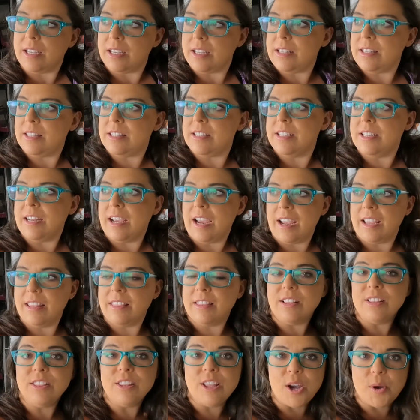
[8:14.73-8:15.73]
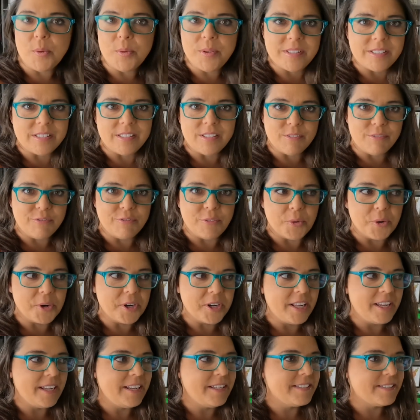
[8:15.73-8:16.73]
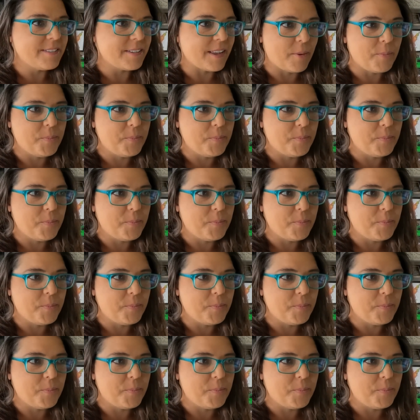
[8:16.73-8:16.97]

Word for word: And tonight the low is in the forties.